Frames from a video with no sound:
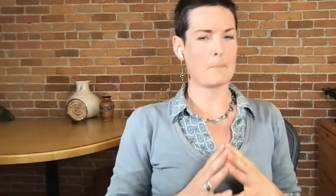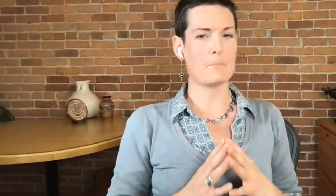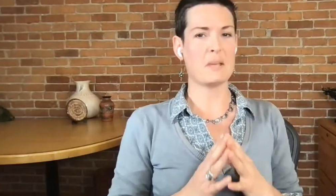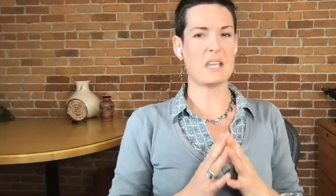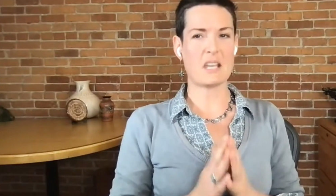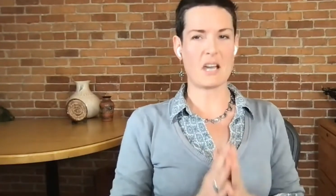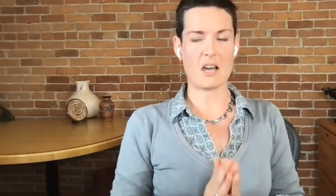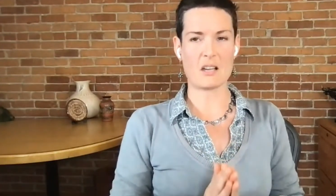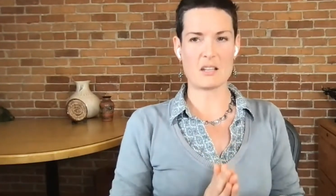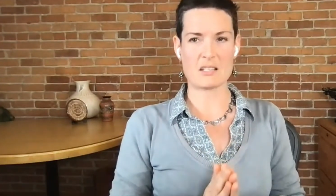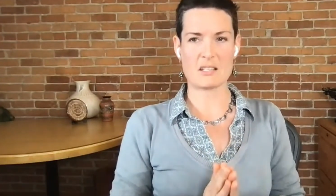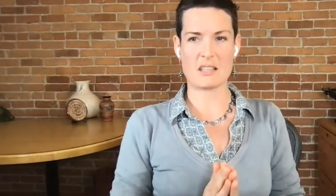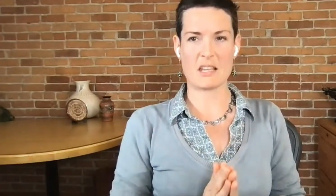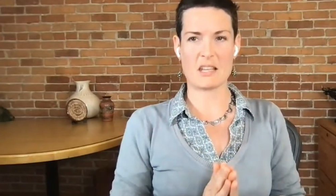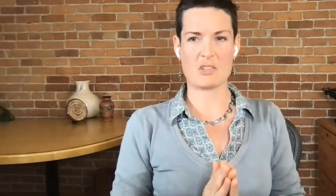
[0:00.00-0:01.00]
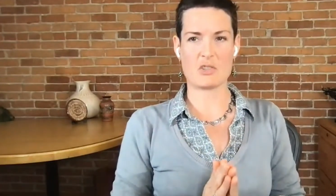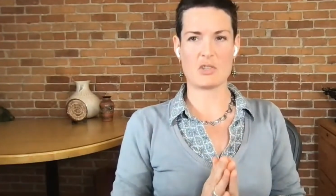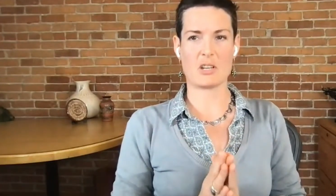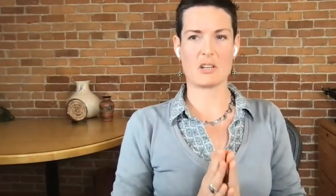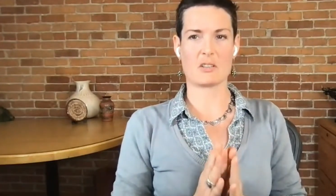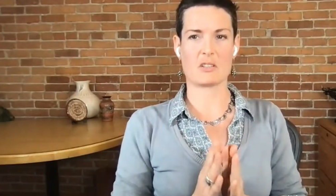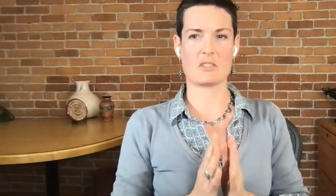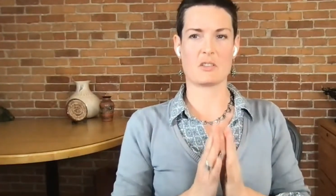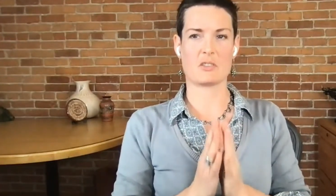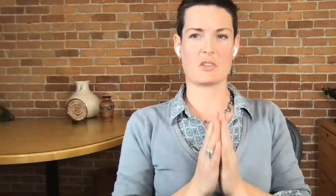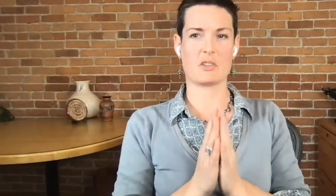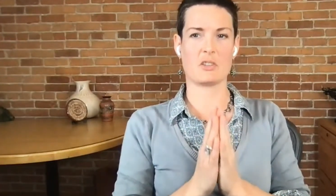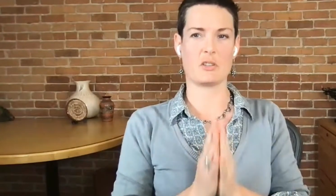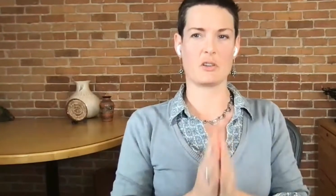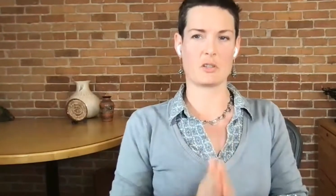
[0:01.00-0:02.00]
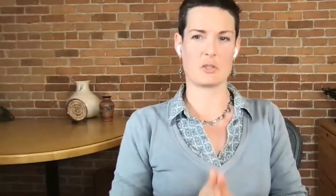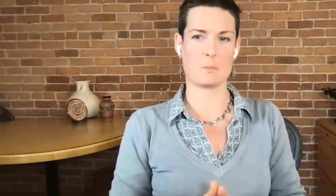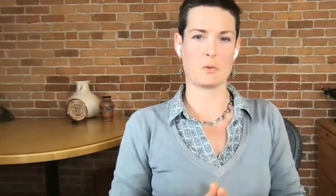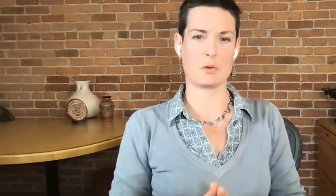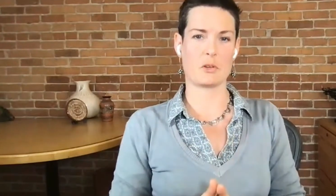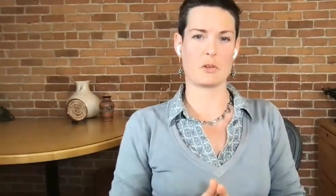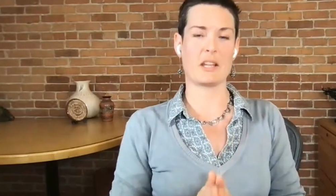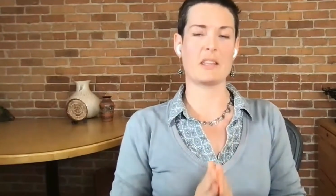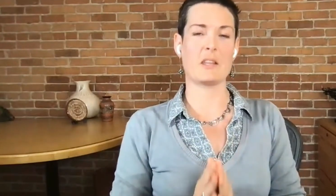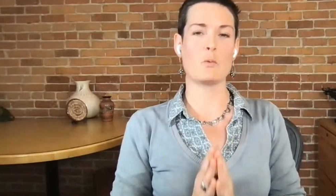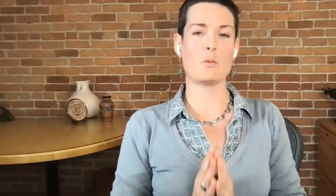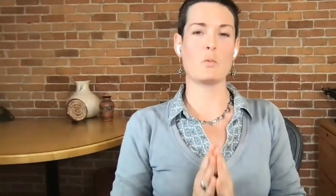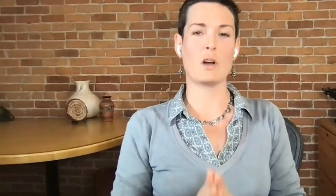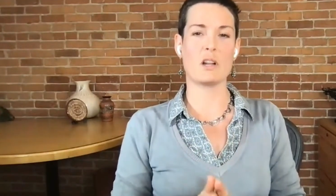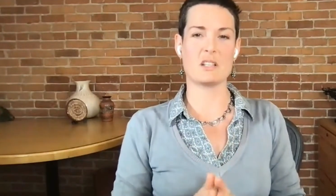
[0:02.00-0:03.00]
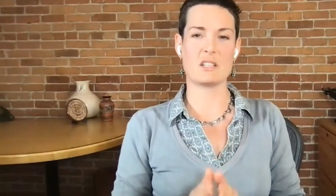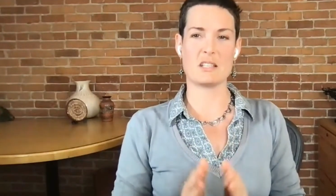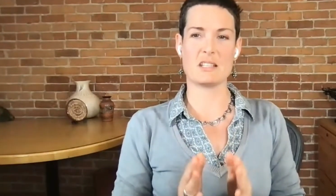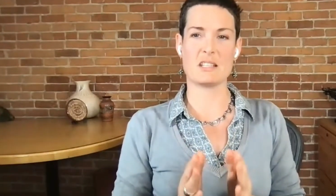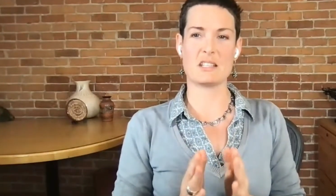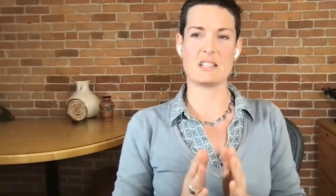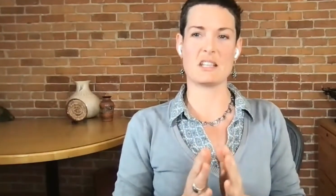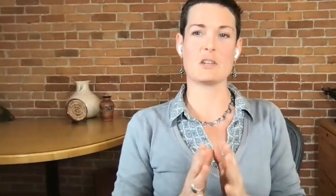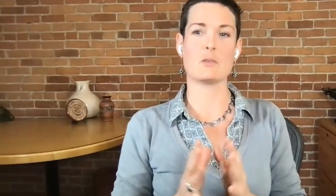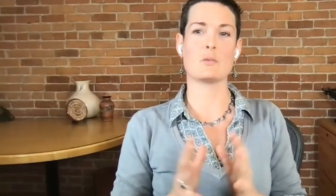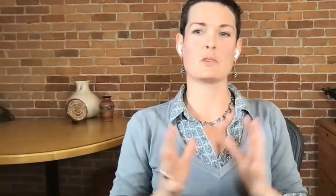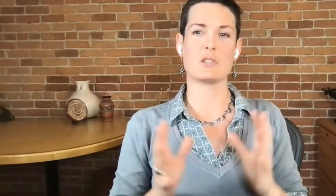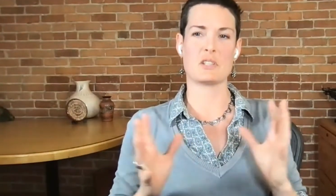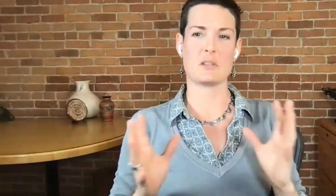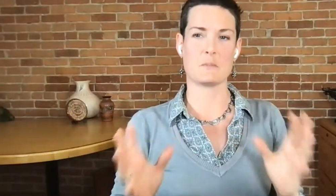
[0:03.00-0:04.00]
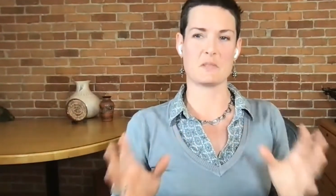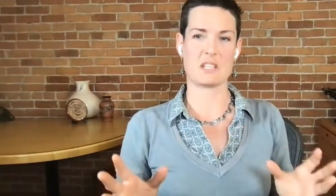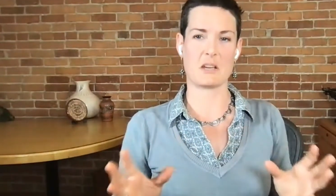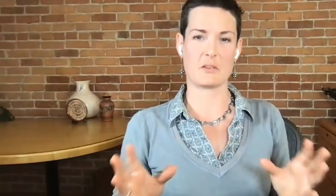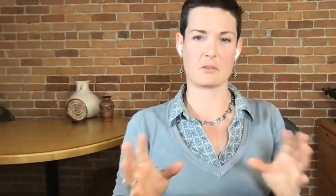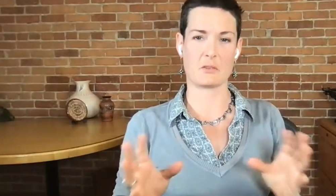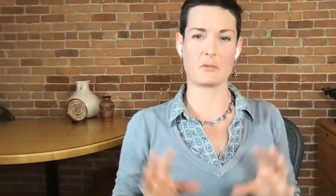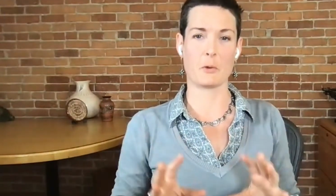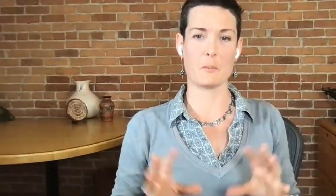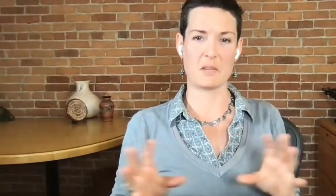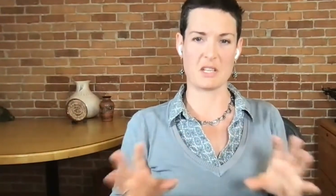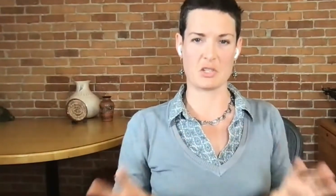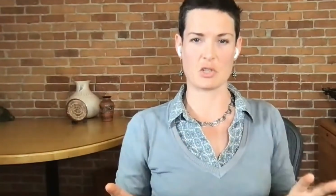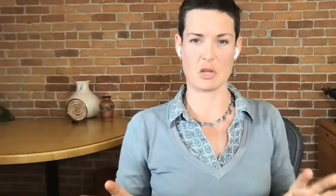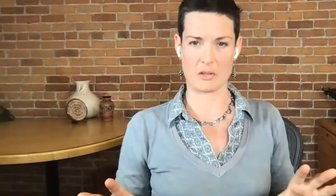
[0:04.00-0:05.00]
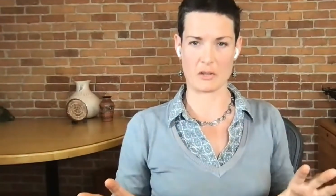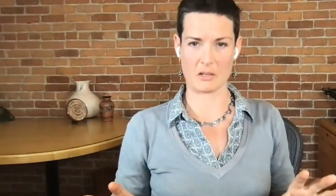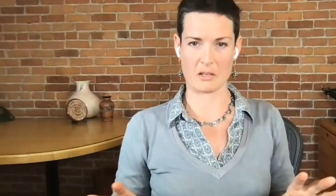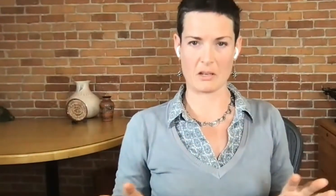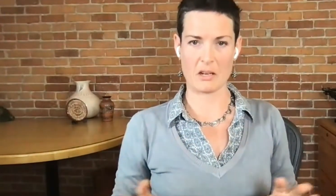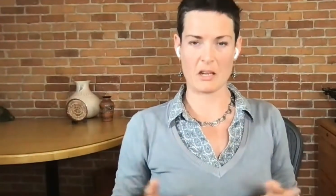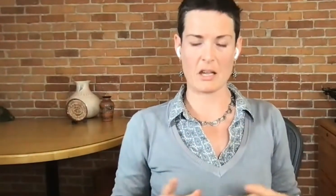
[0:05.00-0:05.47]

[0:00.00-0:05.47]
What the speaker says: because they share such a large border and they want to distinguish themselves from each other.